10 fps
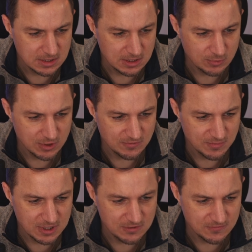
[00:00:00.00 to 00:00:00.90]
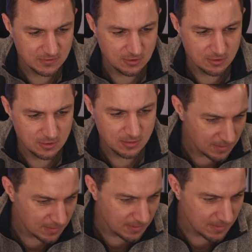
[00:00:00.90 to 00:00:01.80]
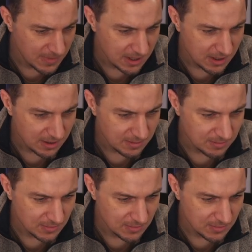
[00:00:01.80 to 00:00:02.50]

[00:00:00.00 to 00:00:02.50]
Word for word: Then we have beef lo me